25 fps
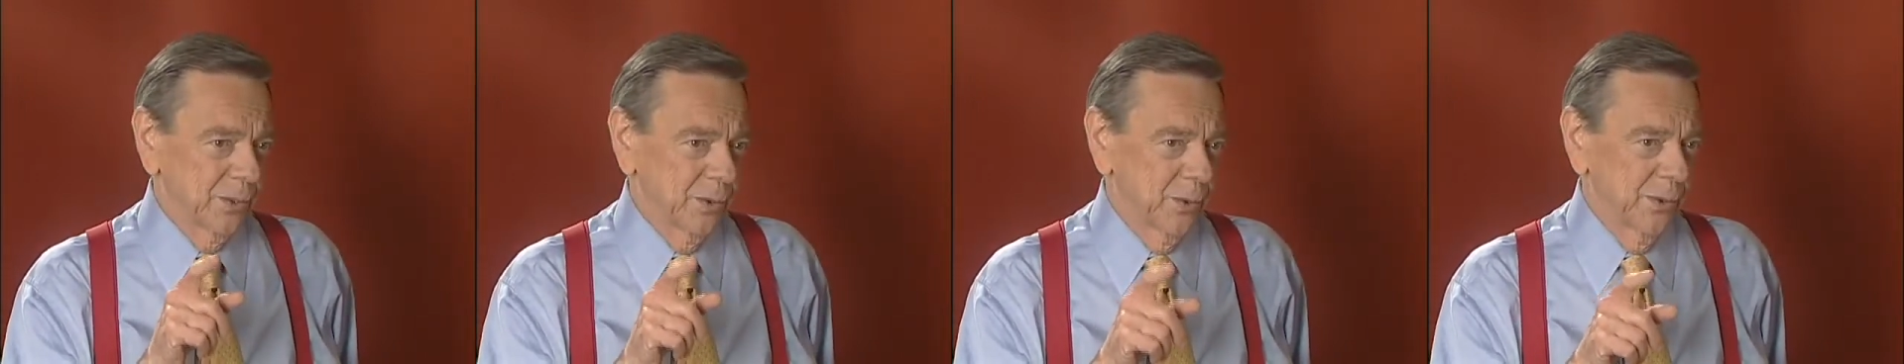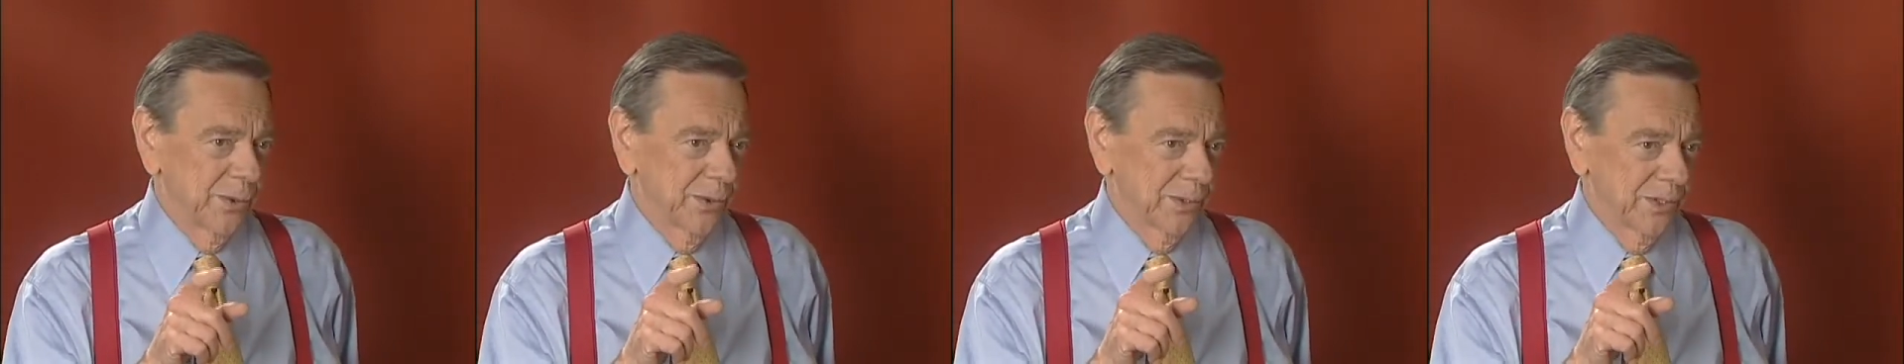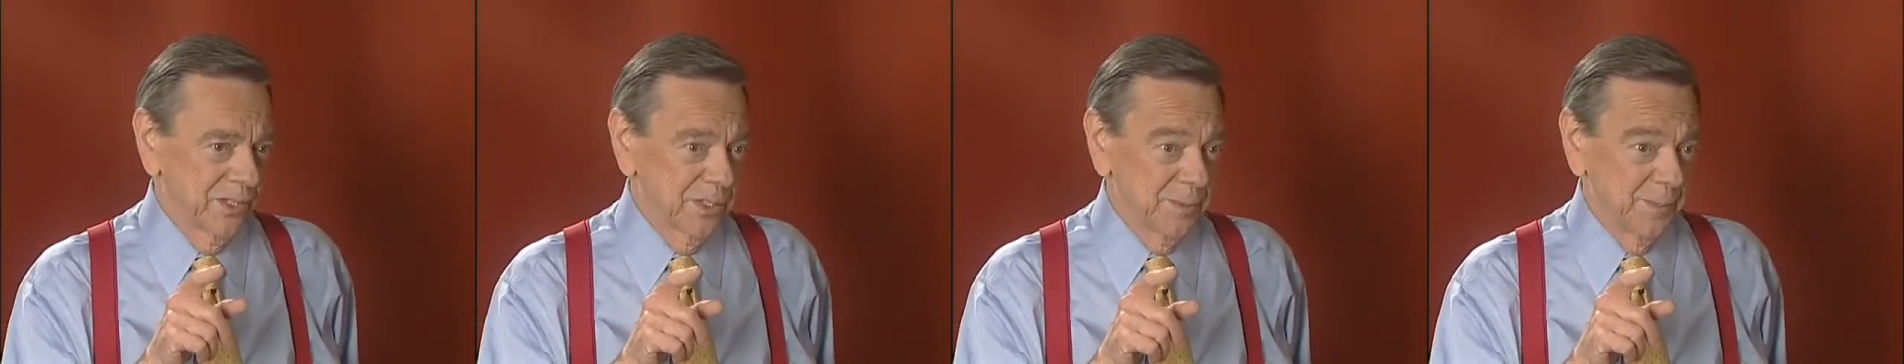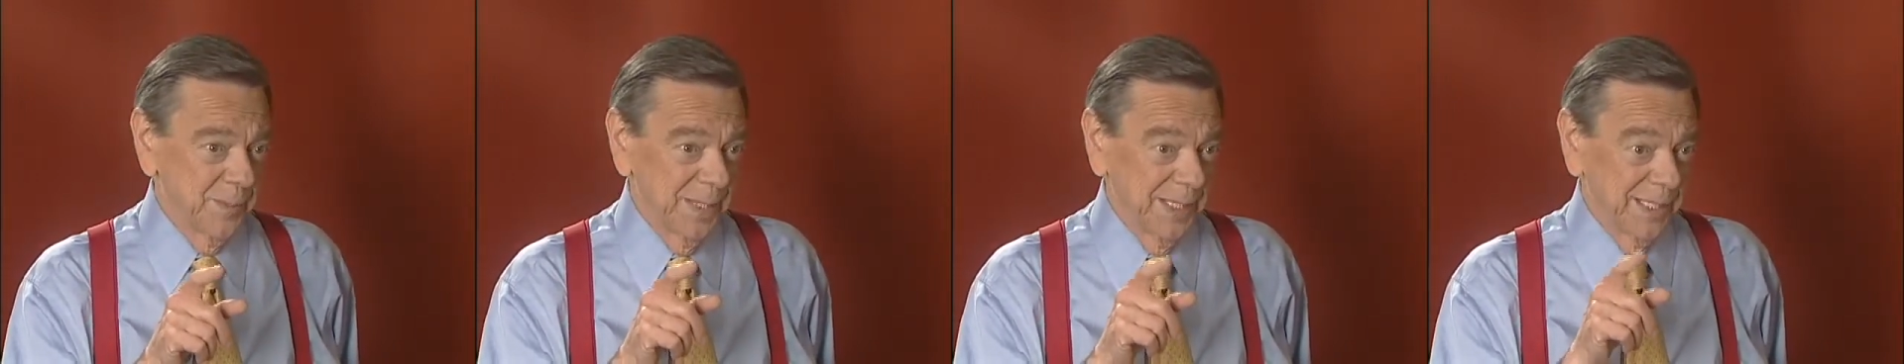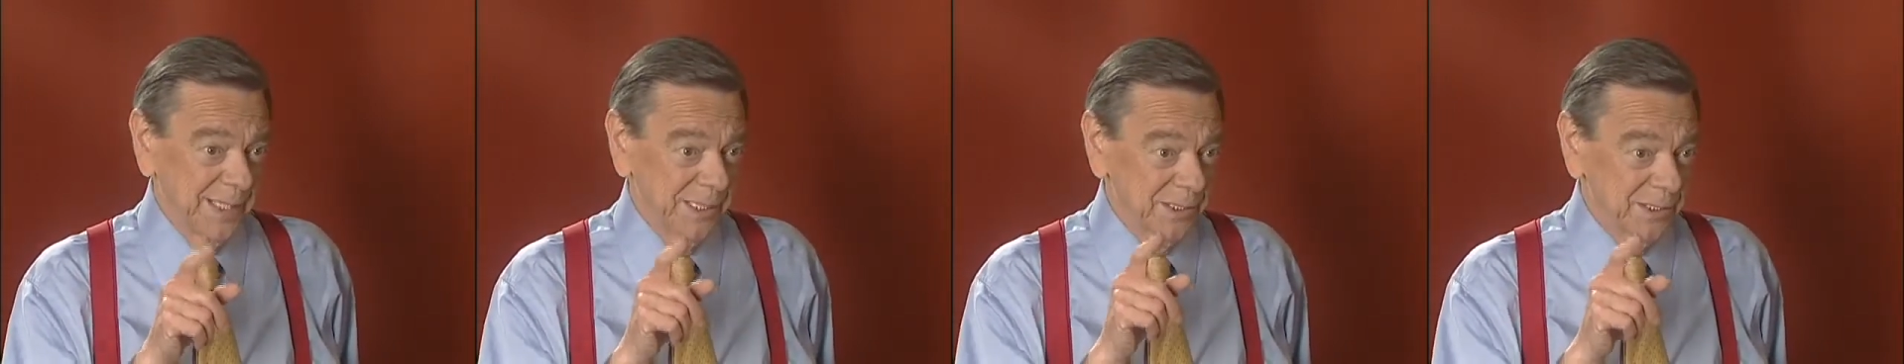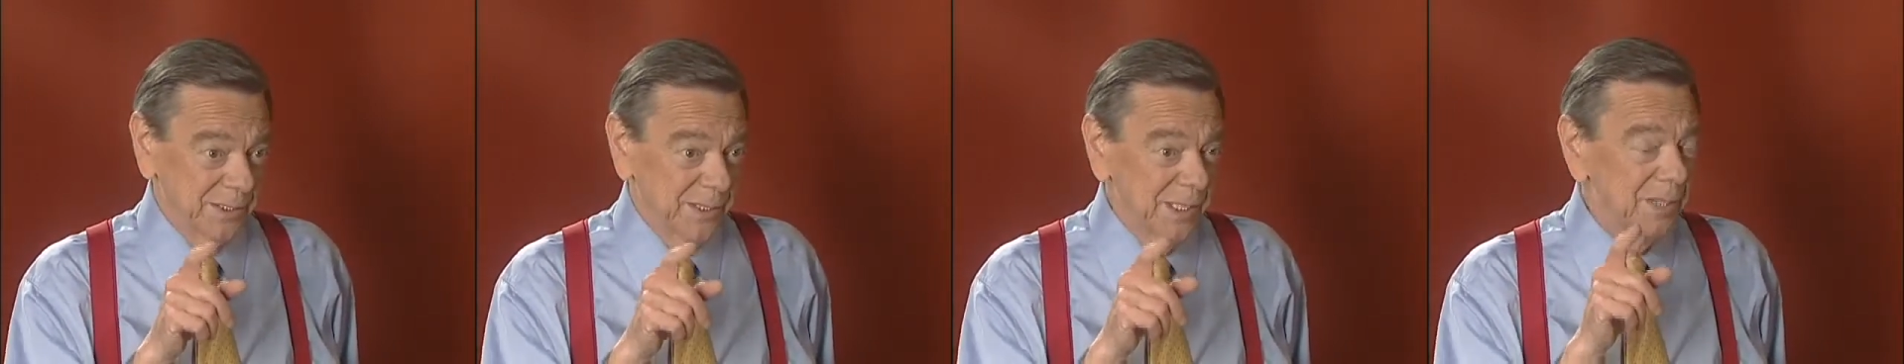corners
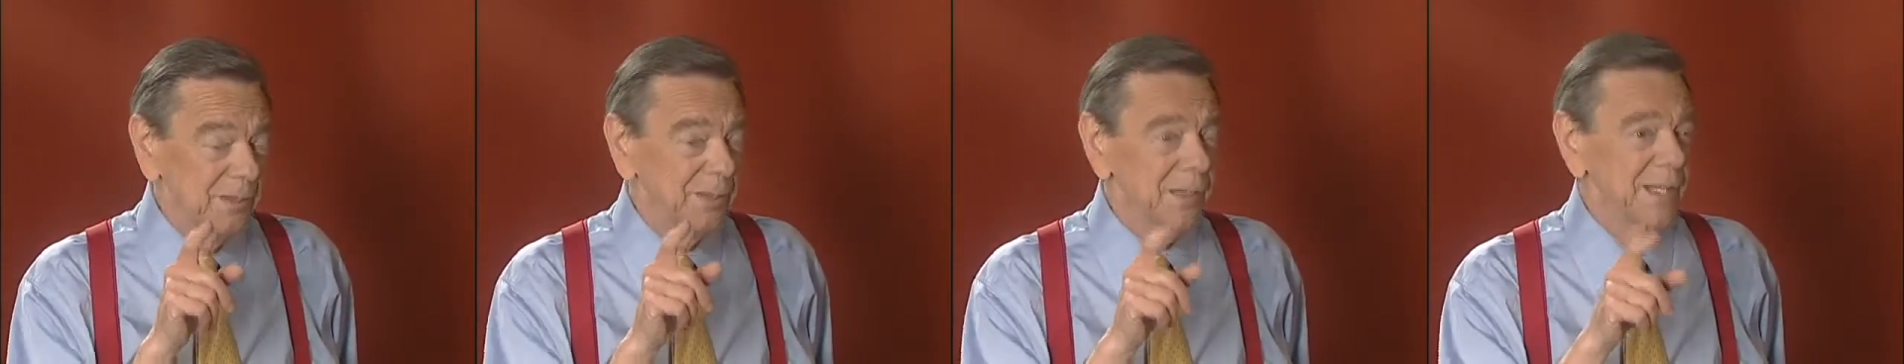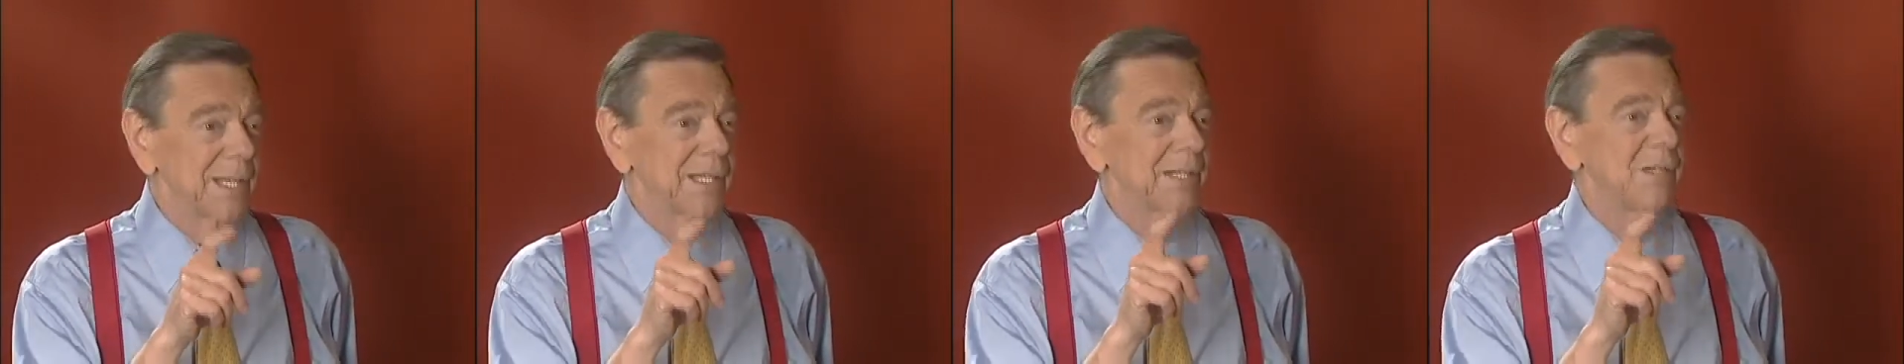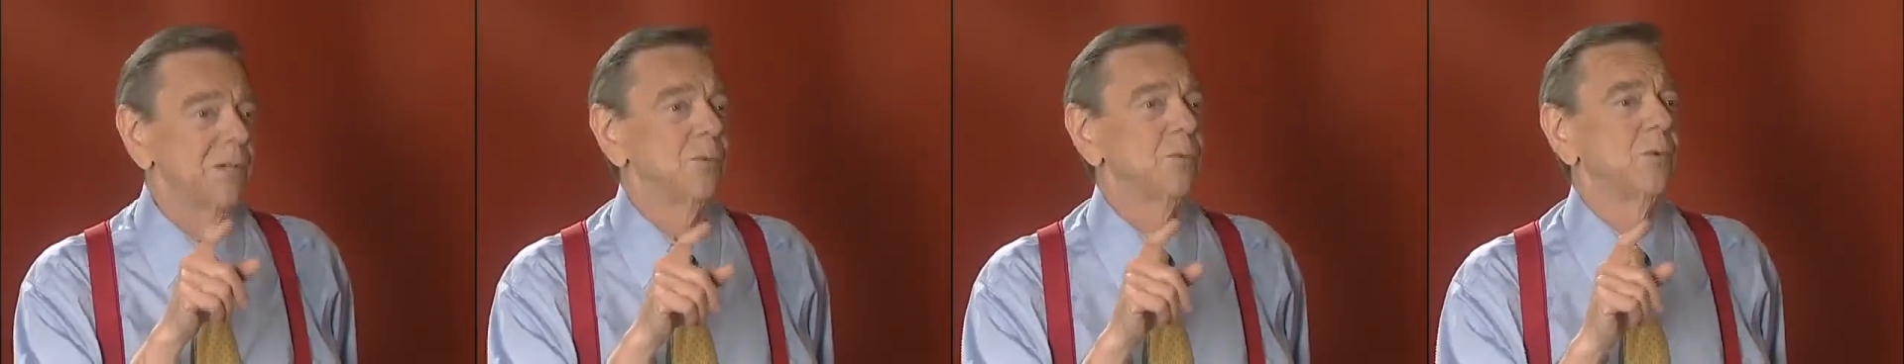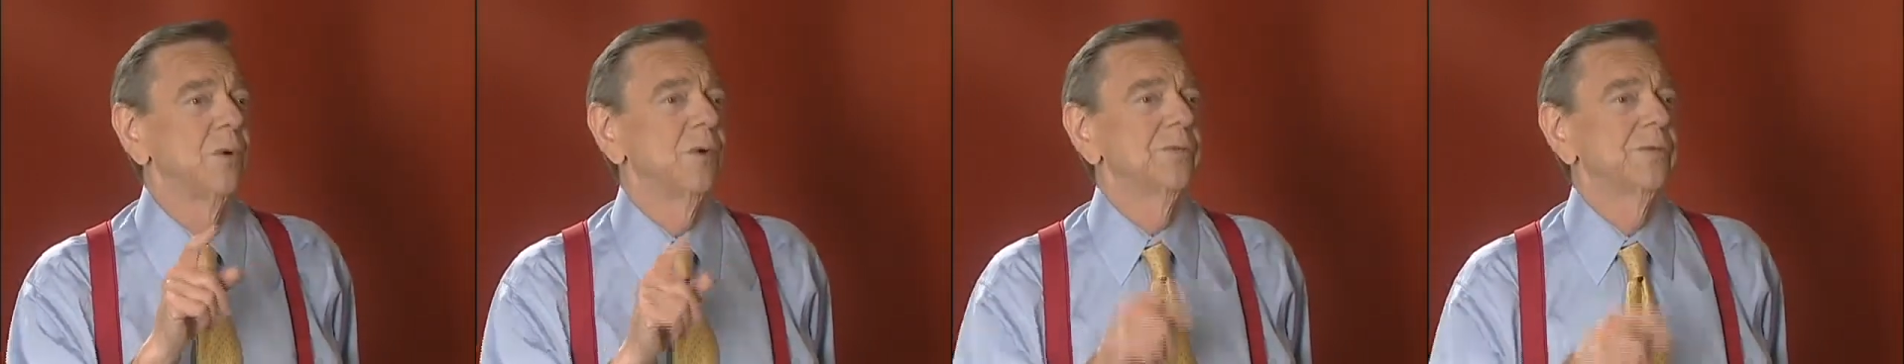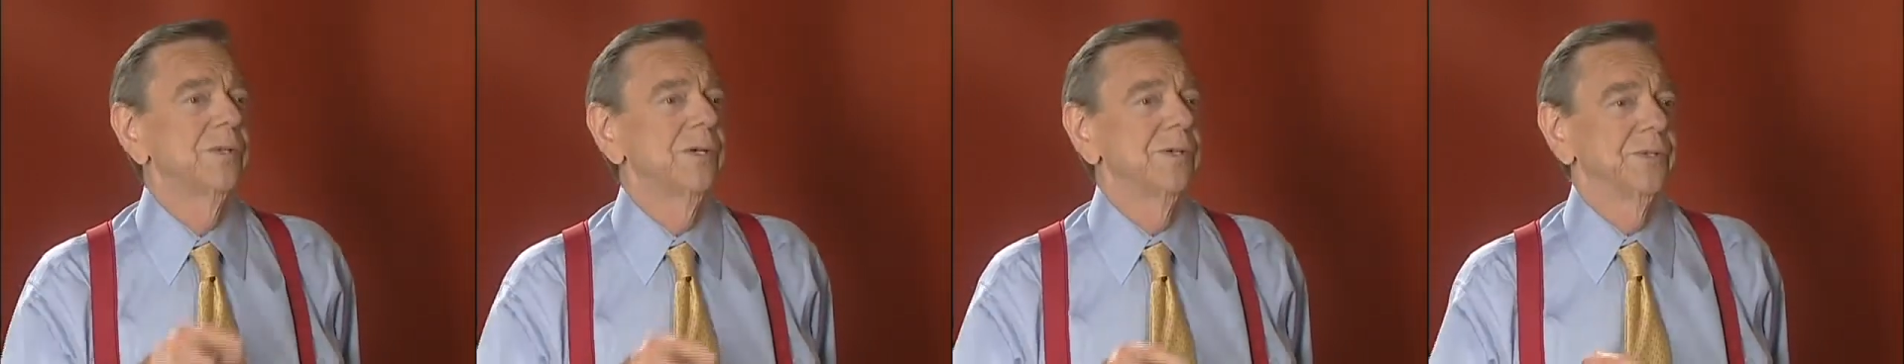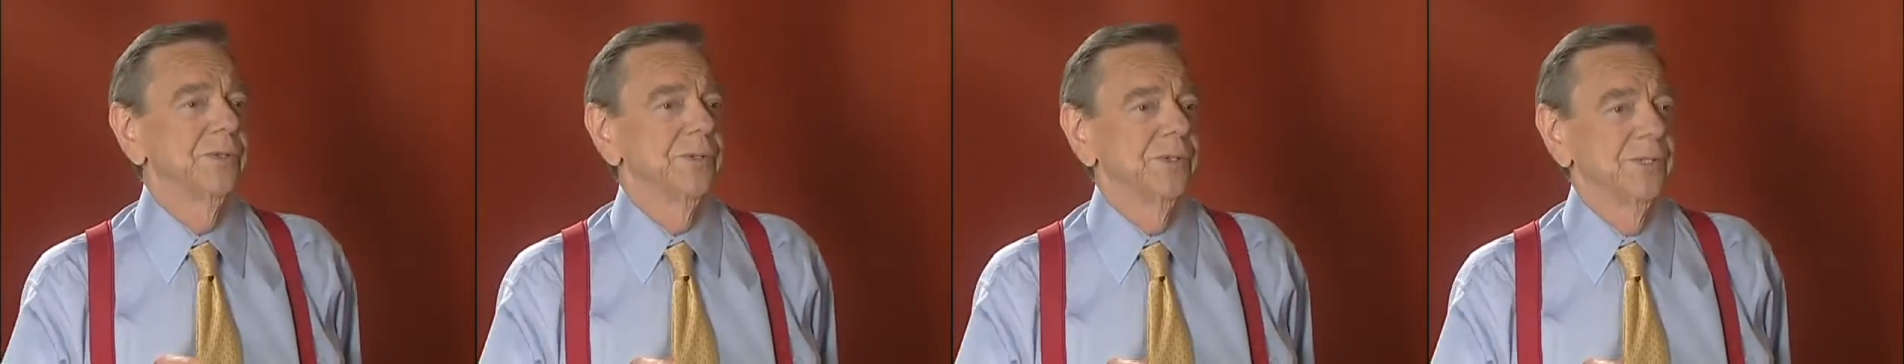because they think you won't
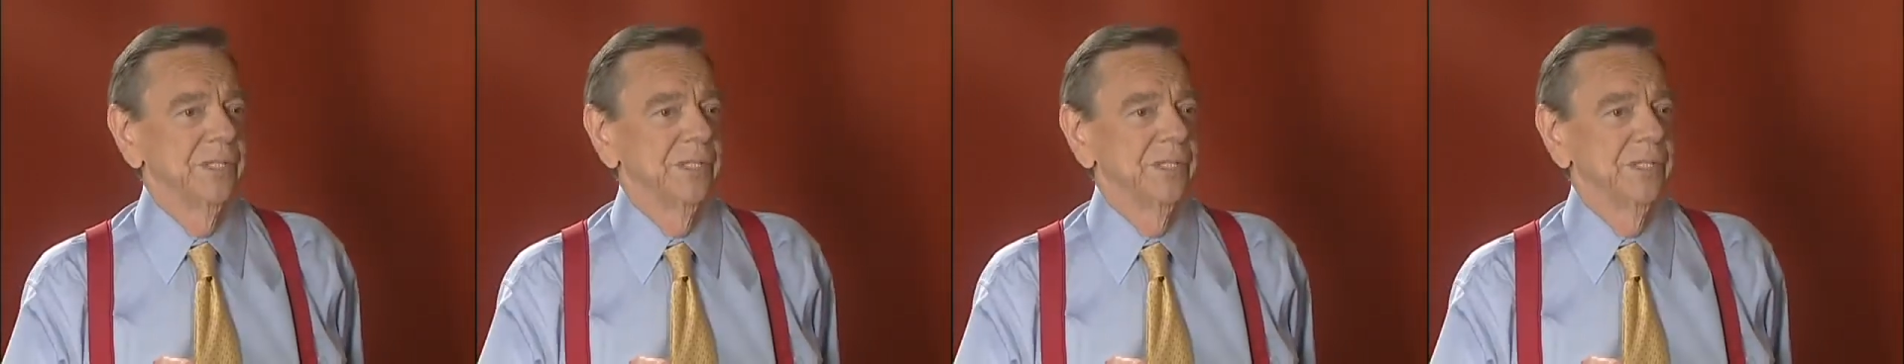know the